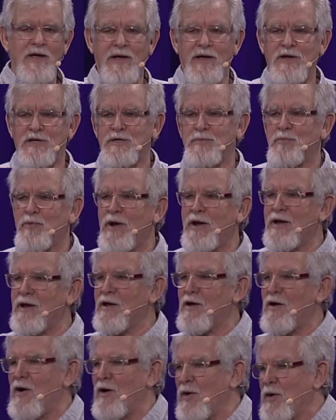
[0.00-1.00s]
It's spreading
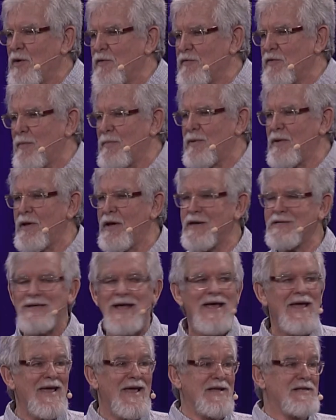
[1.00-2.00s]
all over the place.
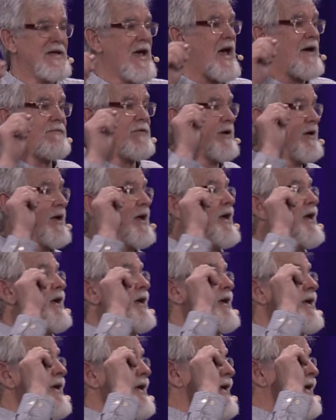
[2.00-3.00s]
It's having
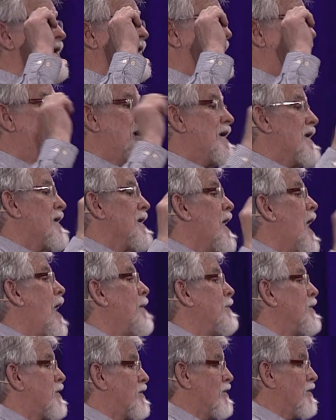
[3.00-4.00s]

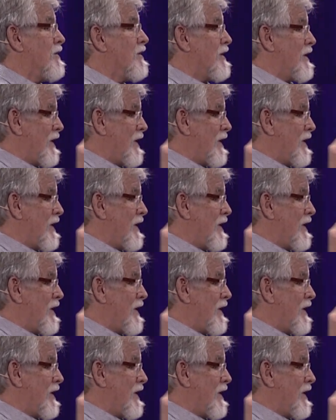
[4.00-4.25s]
economical